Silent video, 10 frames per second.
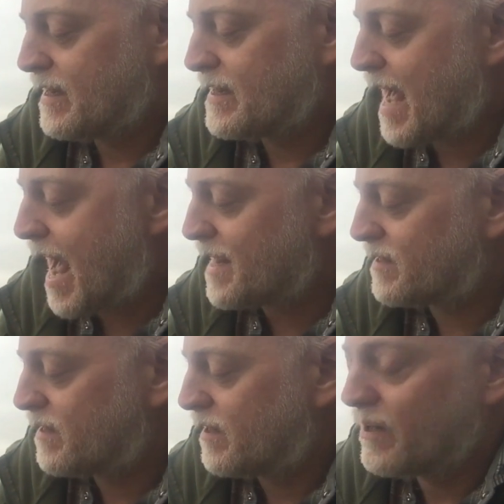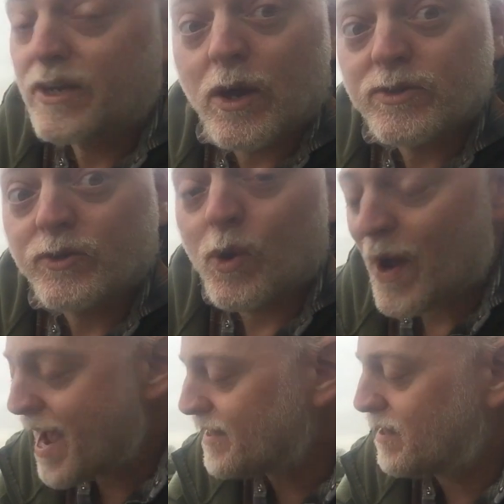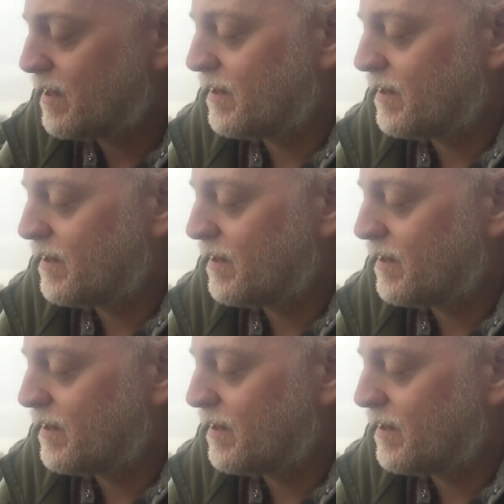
The hat goes on your head.